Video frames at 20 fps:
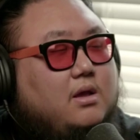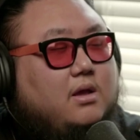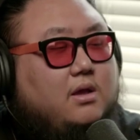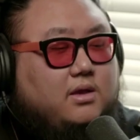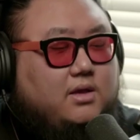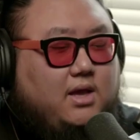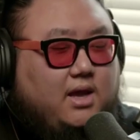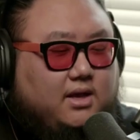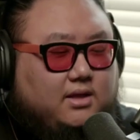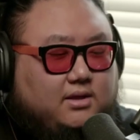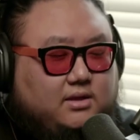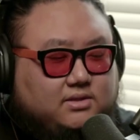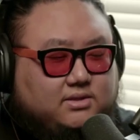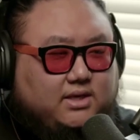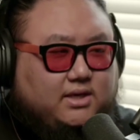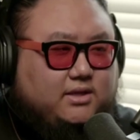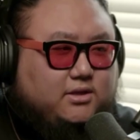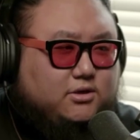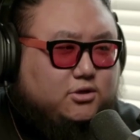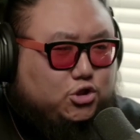Yeah, it looks
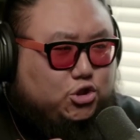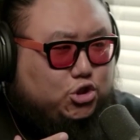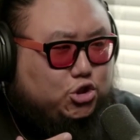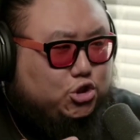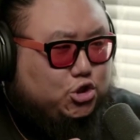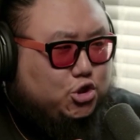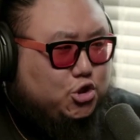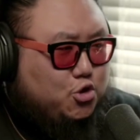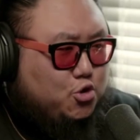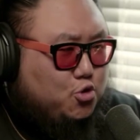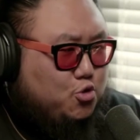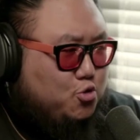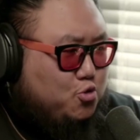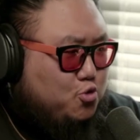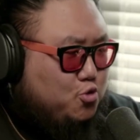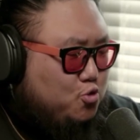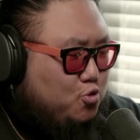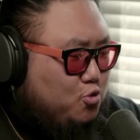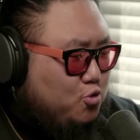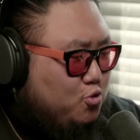like there's
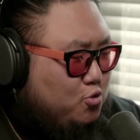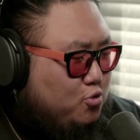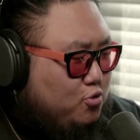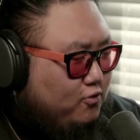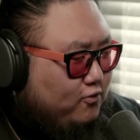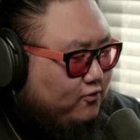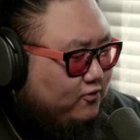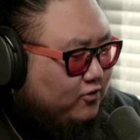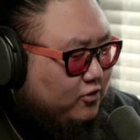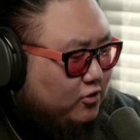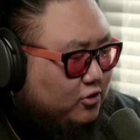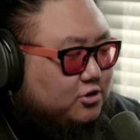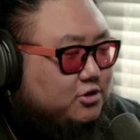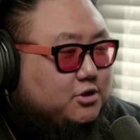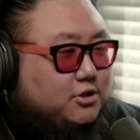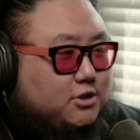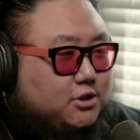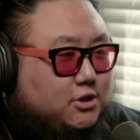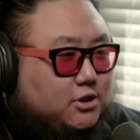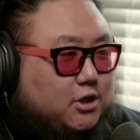two
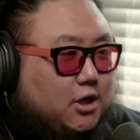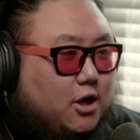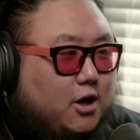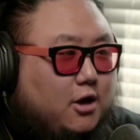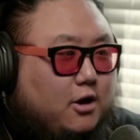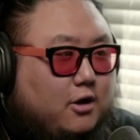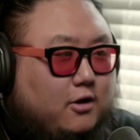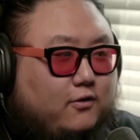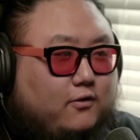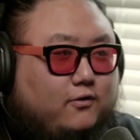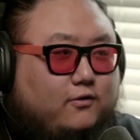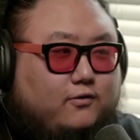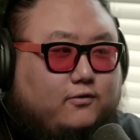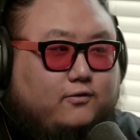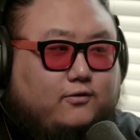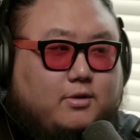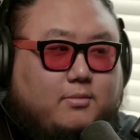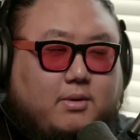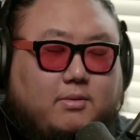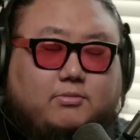versions of
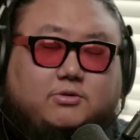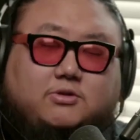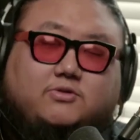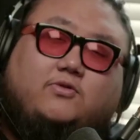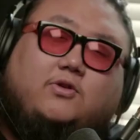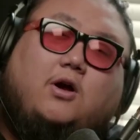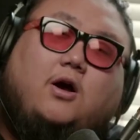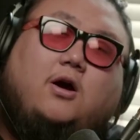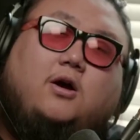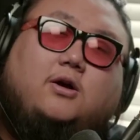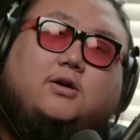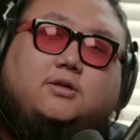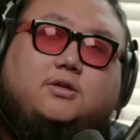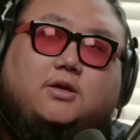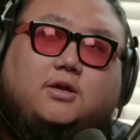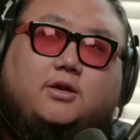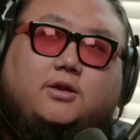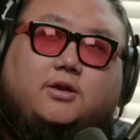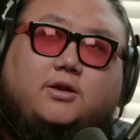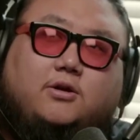the members of KARD
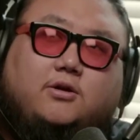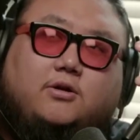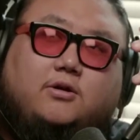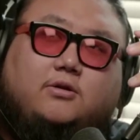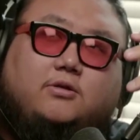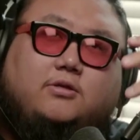in here.